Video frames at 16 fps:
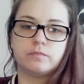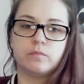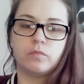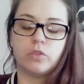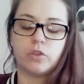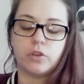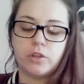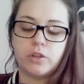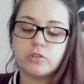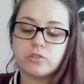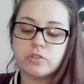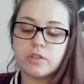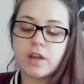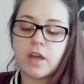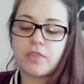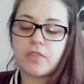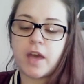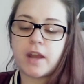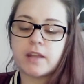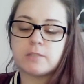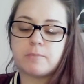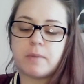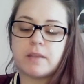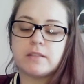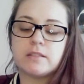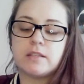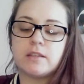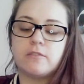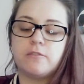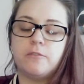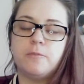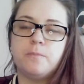They're usually not that
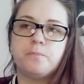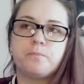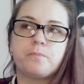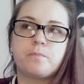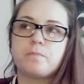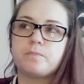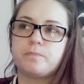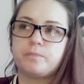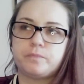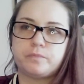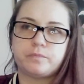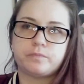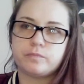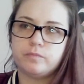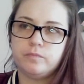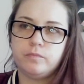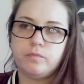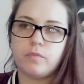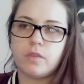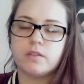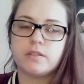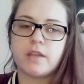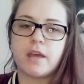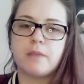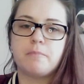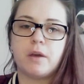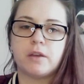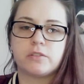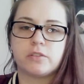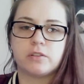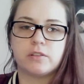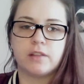expensive,
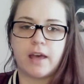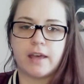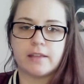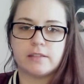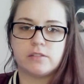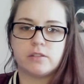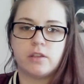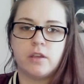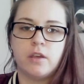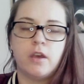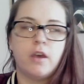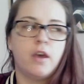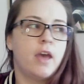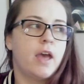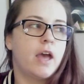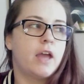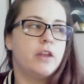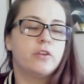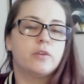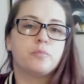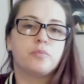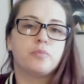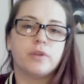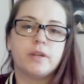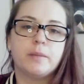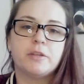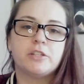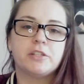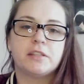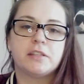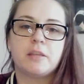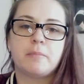$10 or less, and you can pretty much
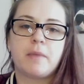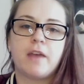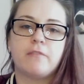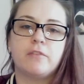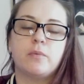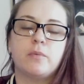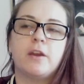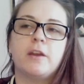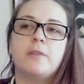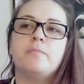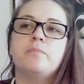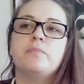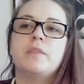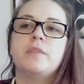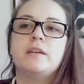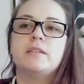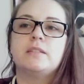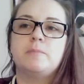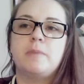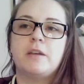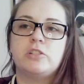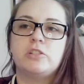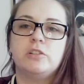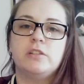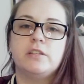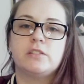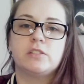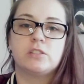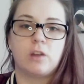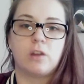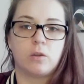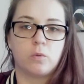get them everywhere, especially
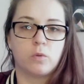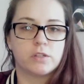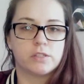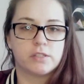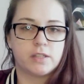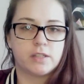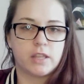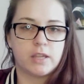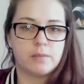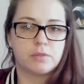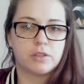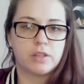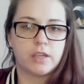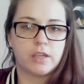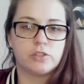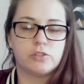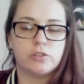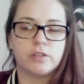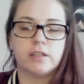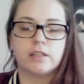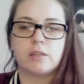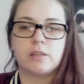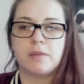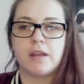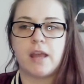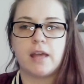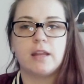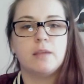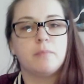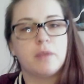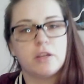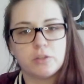Star Wars themed things. You can get them in
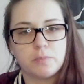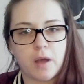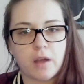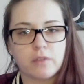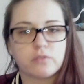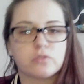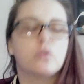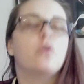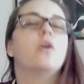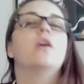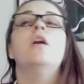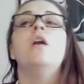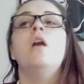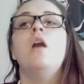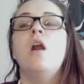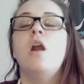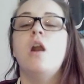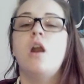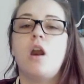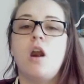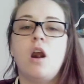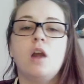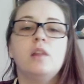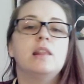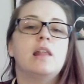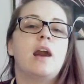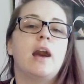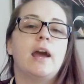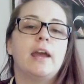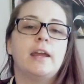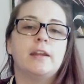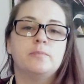any major box store,
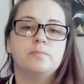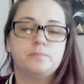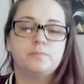online,